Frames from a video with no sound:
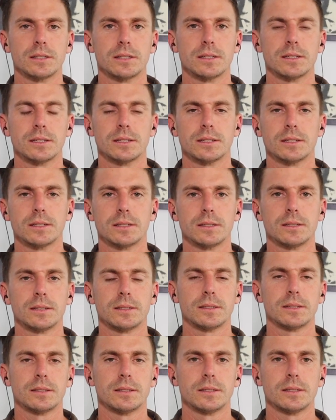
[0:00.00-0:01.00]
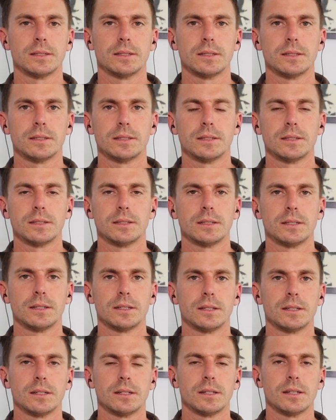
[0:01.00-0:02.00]

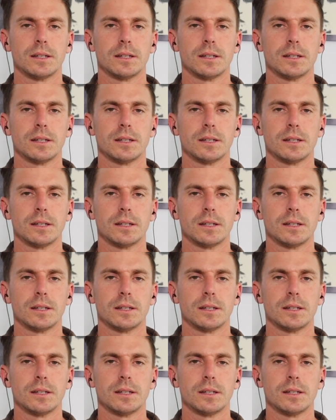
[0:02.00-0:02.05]
(no one is talking)